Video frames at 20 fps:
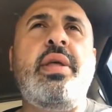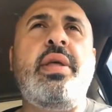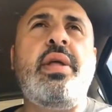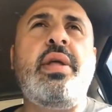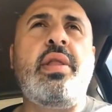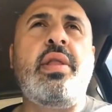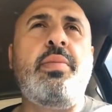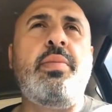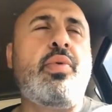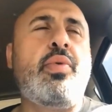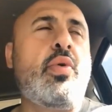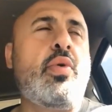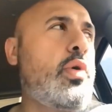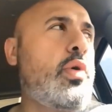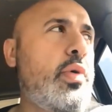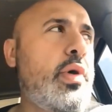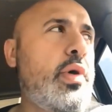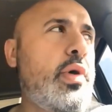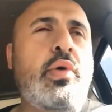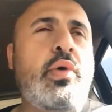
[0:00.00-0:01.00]
liberal
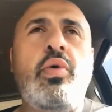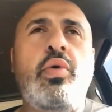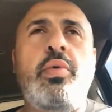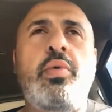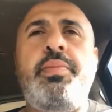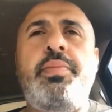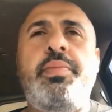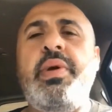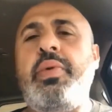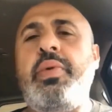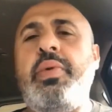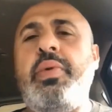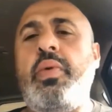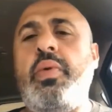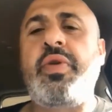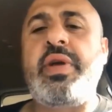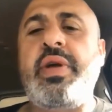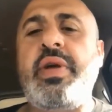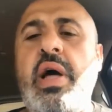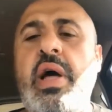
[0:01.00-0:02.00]
critical biblical
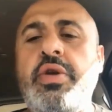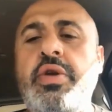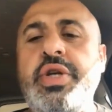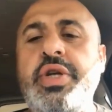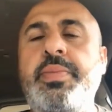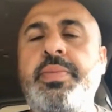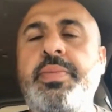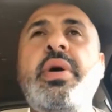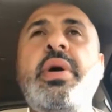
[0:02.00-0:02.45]
scholarship,